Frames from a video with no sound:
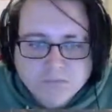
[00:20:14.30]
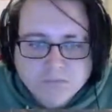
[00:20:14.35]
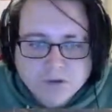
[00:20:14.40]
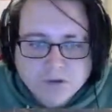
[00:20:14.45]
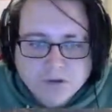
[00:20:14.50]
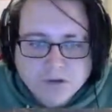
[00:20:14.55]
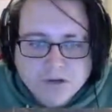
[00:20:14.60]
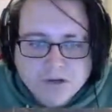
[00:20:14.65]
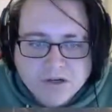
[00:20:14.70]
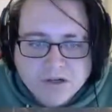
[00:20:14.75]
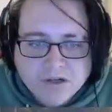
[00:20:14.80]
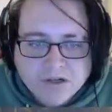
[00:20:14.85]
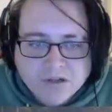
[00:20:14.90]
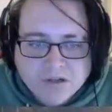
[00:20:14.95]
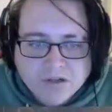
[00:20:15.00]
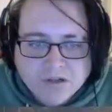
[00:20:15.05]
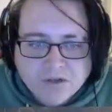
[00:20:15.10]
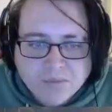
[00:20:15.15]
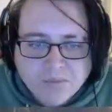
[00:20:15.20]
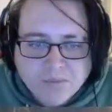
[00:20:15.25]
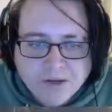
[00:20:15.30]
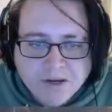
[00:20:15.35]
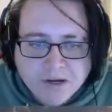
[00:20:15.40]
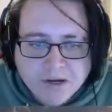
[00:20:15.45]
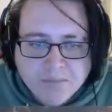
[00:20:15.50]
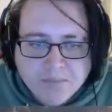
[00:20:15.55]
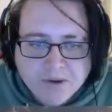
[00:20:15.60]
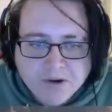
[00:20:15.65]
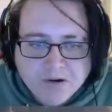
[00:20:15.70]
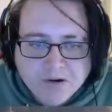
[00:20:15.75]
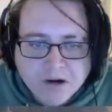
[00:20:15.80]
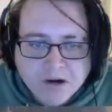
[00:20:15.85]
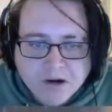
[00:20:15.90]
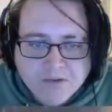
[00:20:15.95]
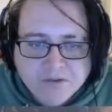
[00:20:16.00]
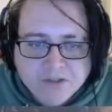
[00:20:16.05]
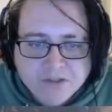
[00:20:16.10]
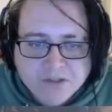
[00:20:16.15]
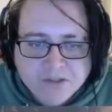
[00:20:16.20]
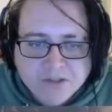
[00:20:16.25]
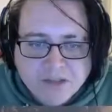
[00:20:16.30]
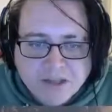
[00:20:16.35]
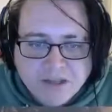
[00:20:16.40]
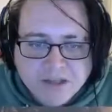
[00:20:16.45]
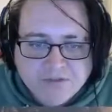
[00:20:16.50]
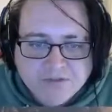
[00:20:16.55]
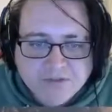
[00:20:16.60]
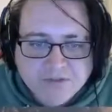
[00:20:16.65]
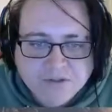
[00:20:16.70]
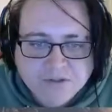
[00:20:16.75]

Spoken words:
Got a little torpedo boat over to the left.